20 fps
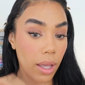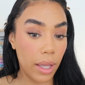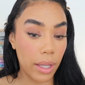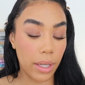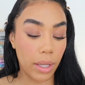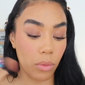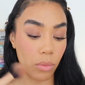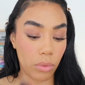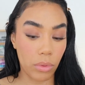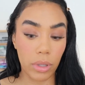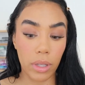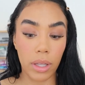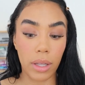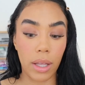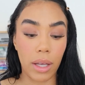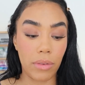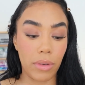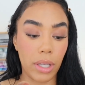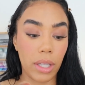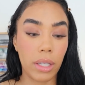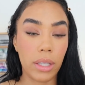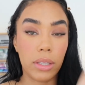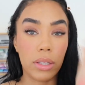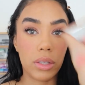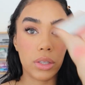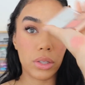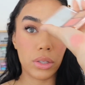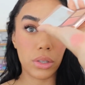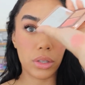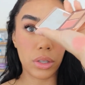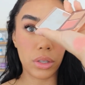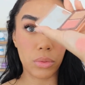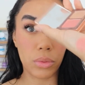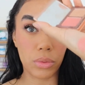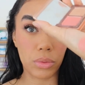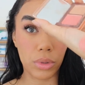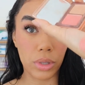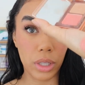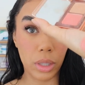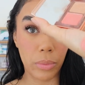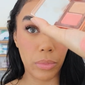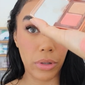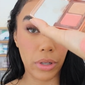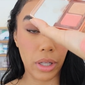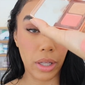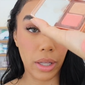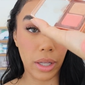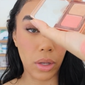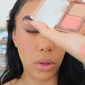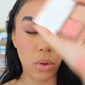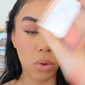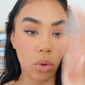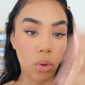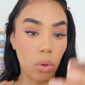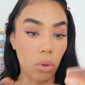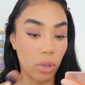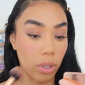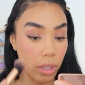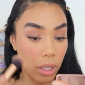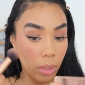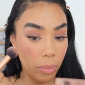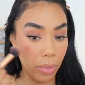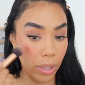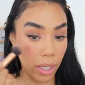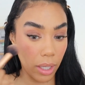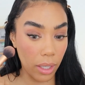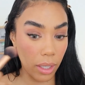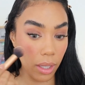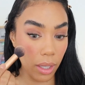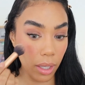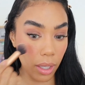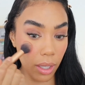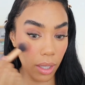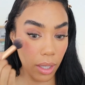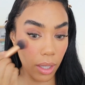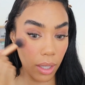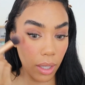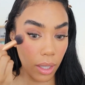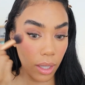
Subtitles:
and I really love it. It's a really pretty like corally pink,